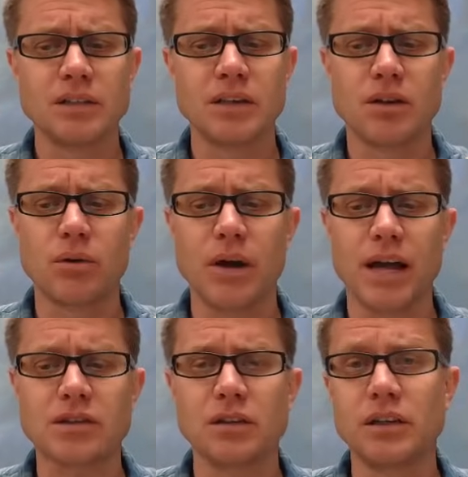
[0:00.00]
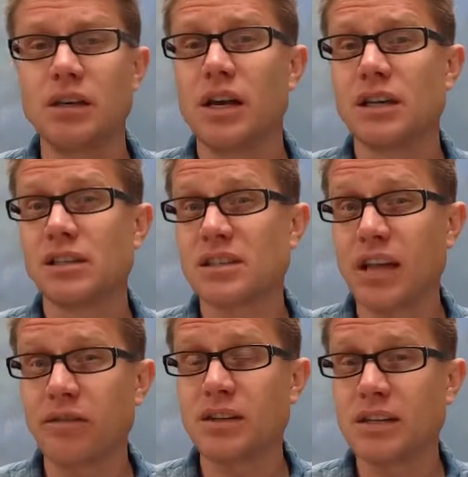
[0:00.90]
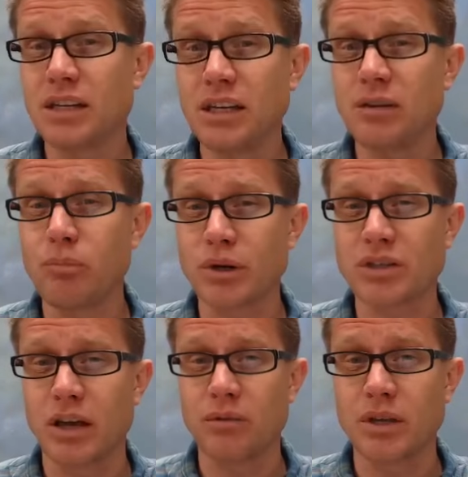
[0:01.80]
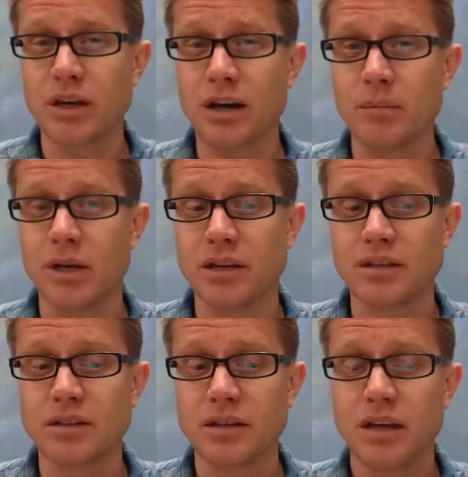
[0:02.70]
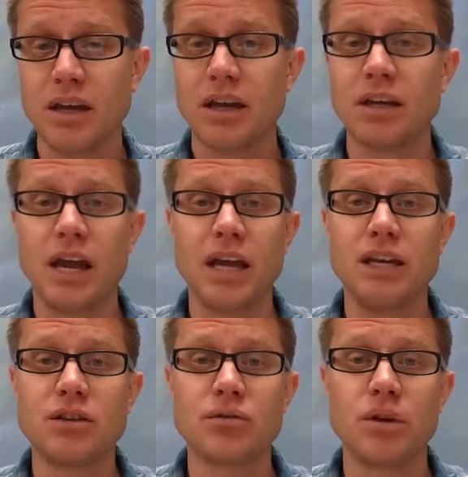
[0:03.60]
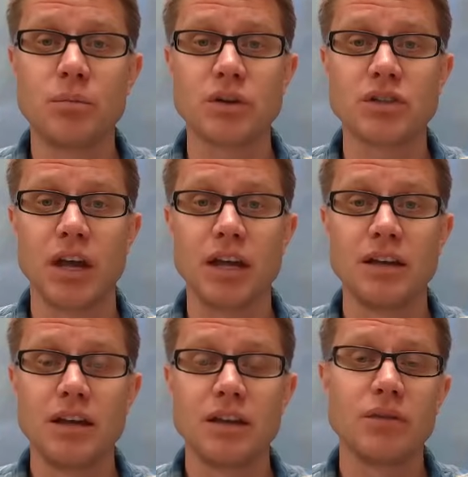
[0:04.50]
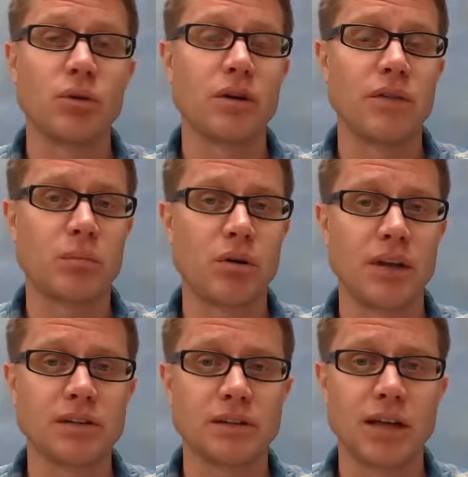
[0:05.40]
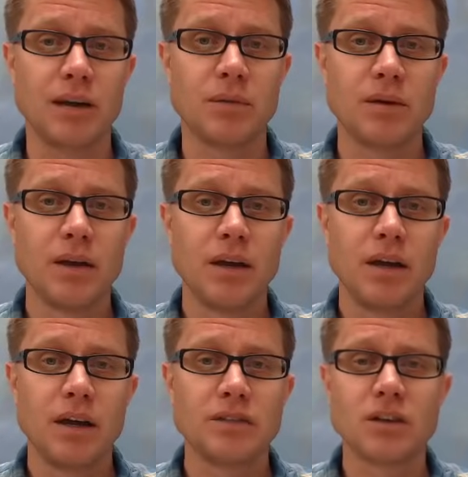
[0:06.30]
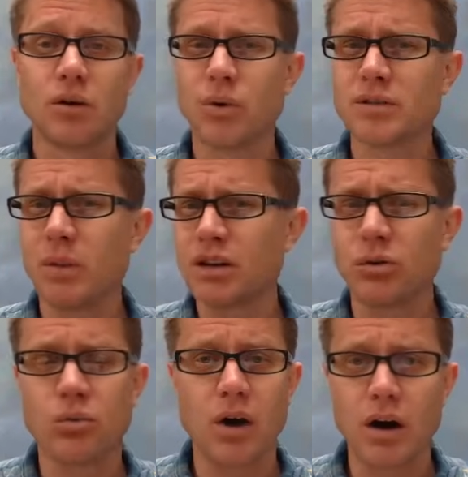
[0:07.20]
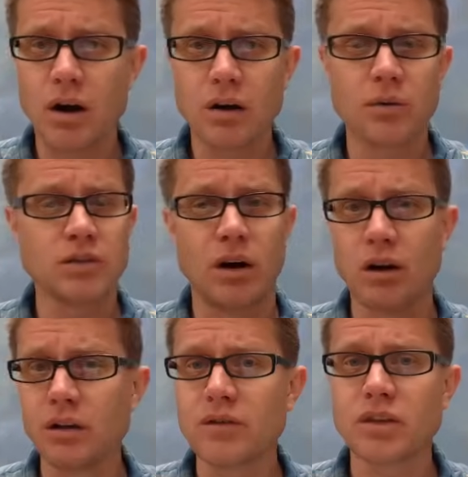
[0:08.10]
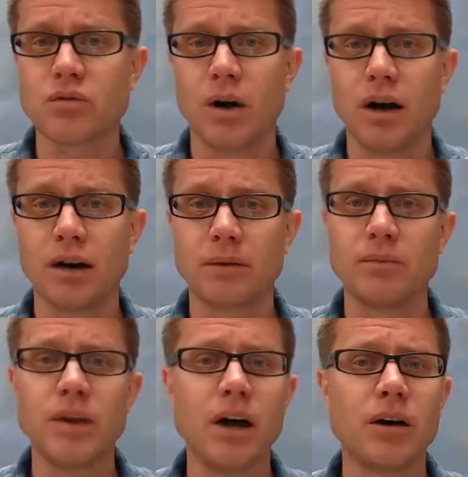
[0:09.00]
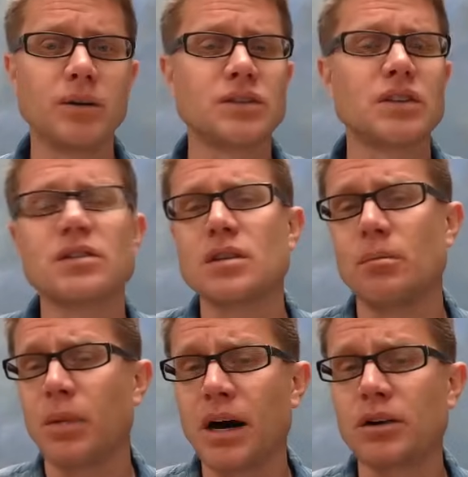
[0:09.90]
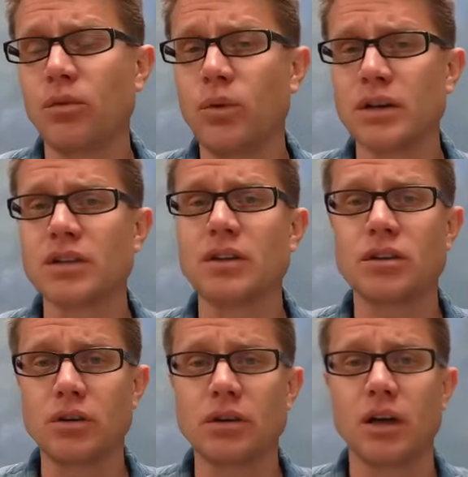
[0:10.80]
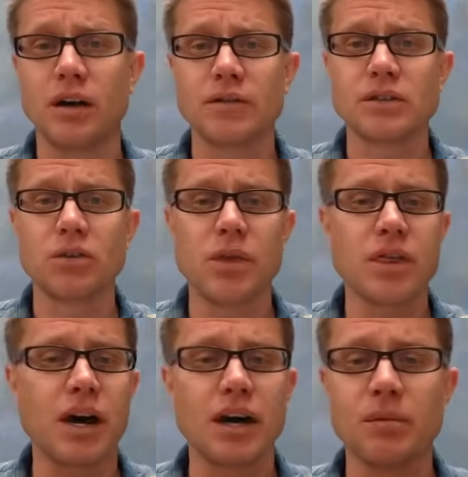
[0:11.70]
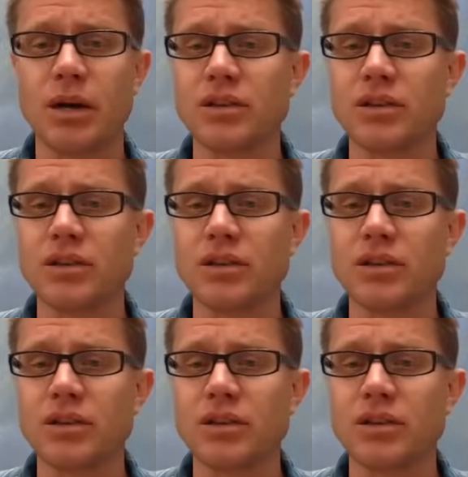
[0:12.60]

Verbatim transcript: is that there were actually 17% recombinants and 83% that were of the parental type. And so was Mendel wrong? Was all of this wrong? No, it's just that the model wasn't good enough. And so he thought